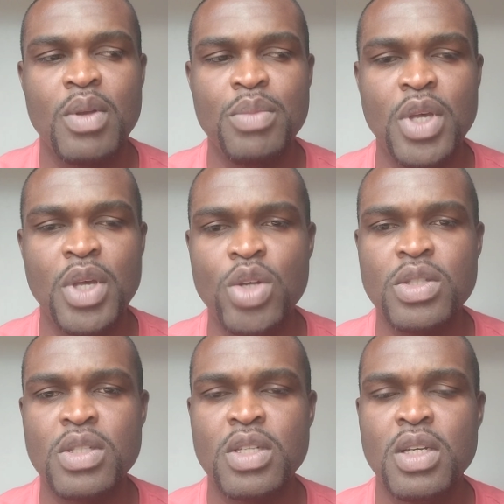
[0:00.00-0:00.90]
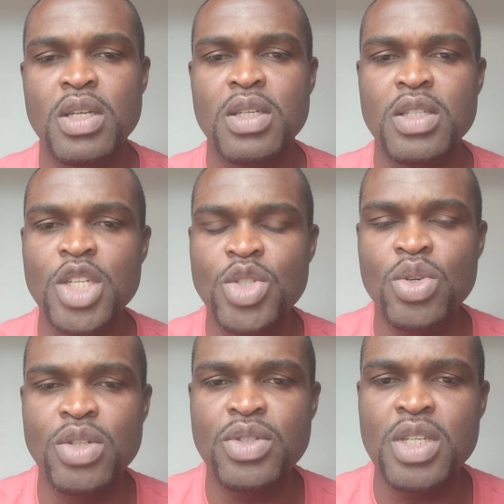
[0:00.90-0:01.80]
because
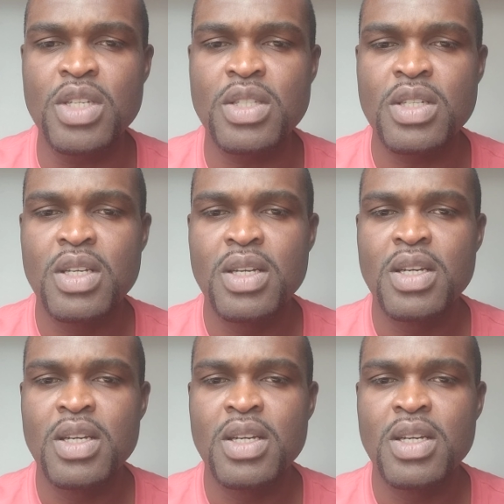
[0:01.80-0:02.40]
each country's,